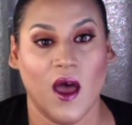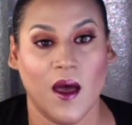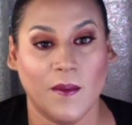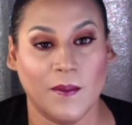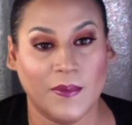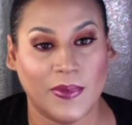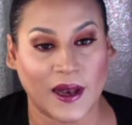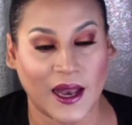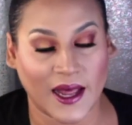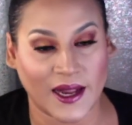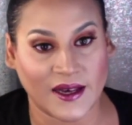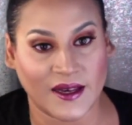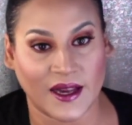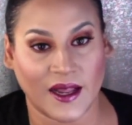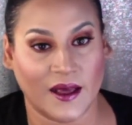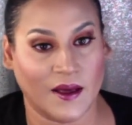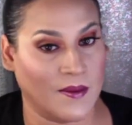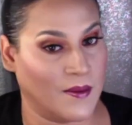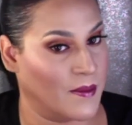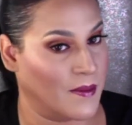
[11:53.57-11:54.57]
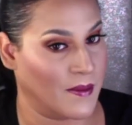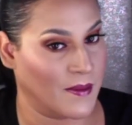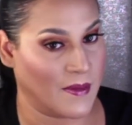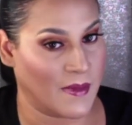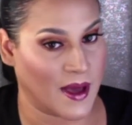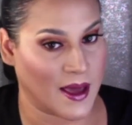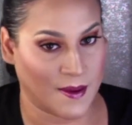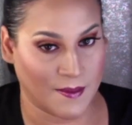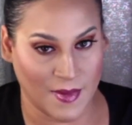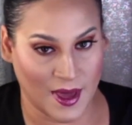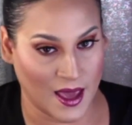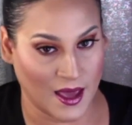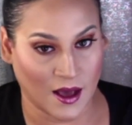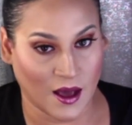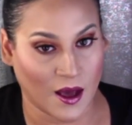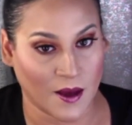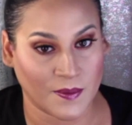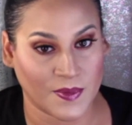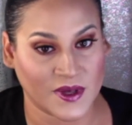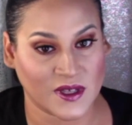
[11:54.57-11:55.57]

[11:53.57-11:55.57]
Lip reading: blending my makeup,